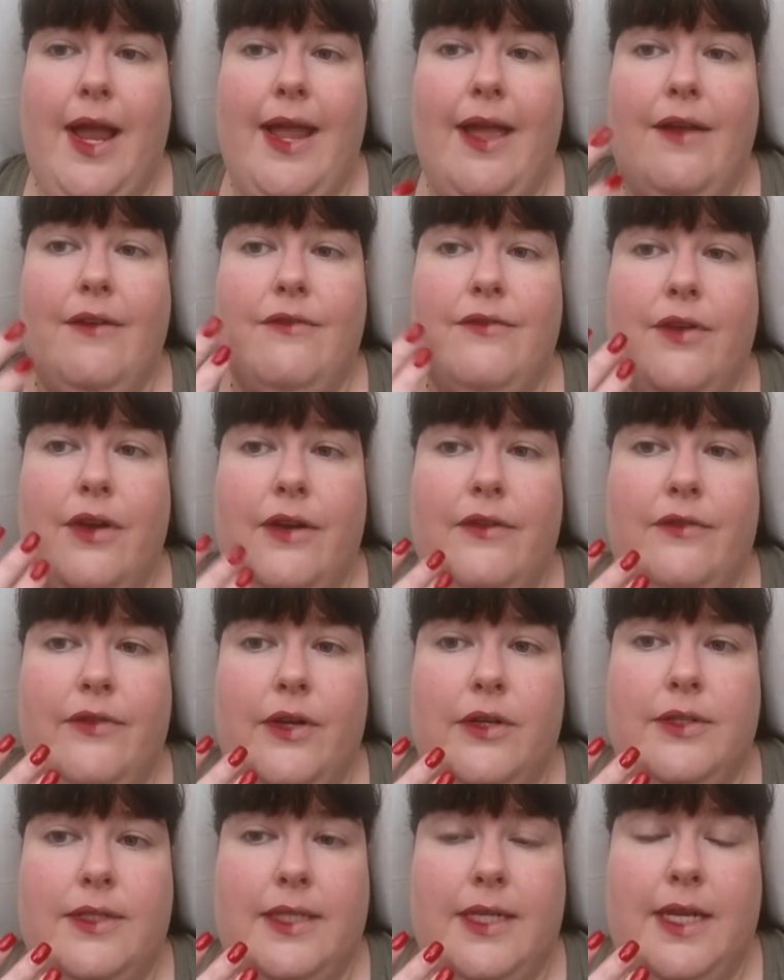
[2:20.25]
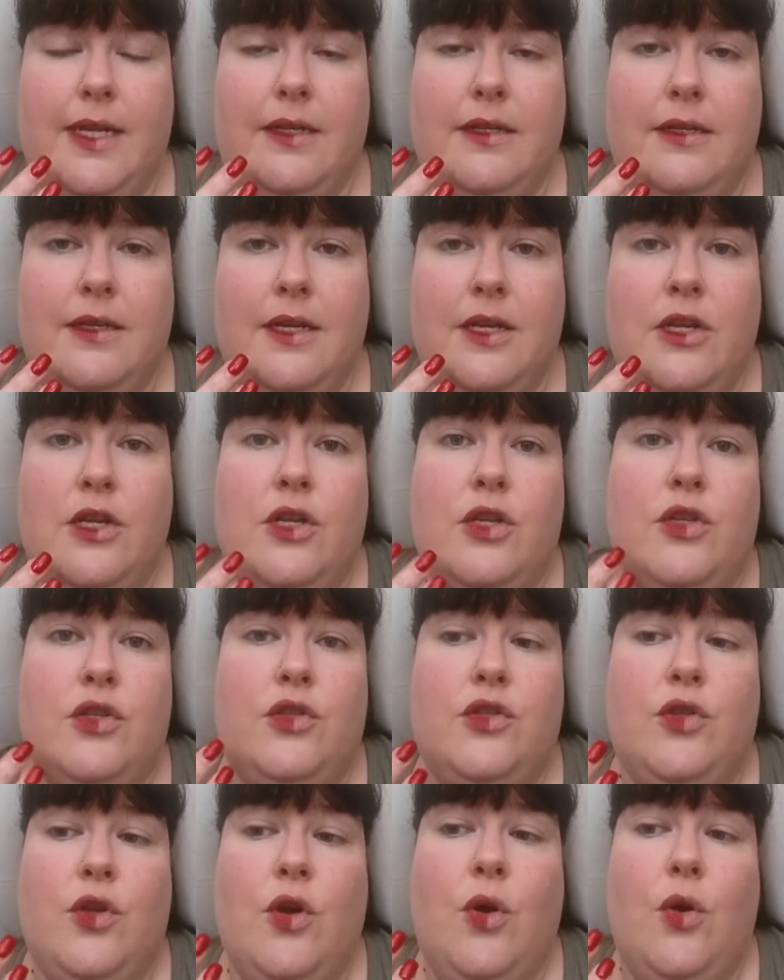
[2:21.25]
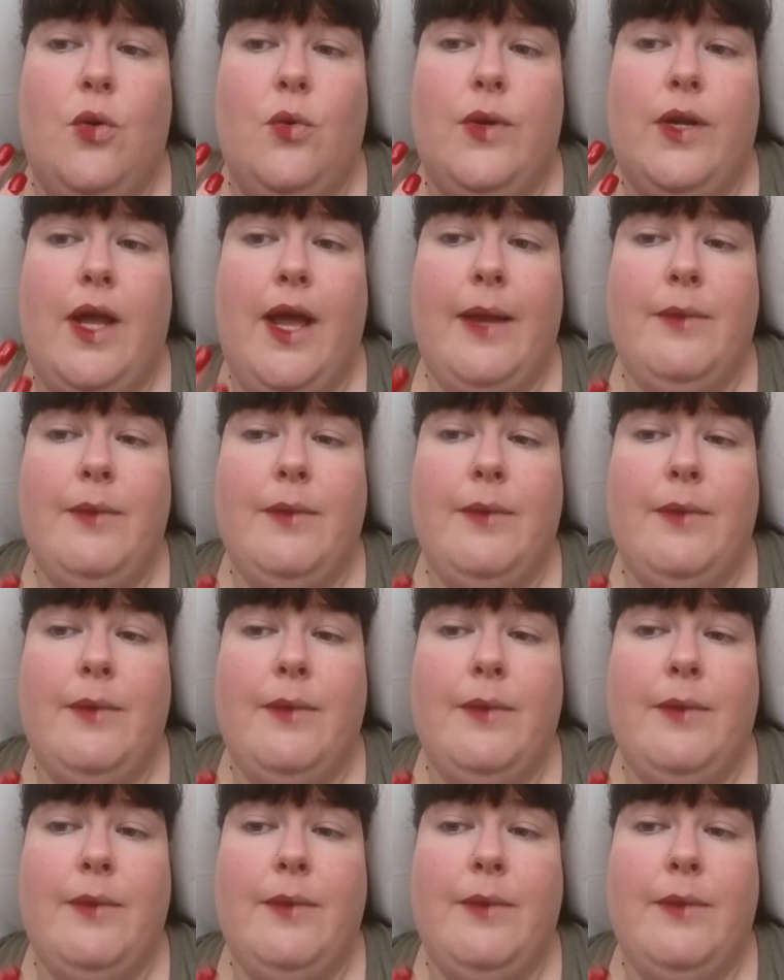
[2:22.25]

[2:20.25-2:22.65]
I have very fair skin, so what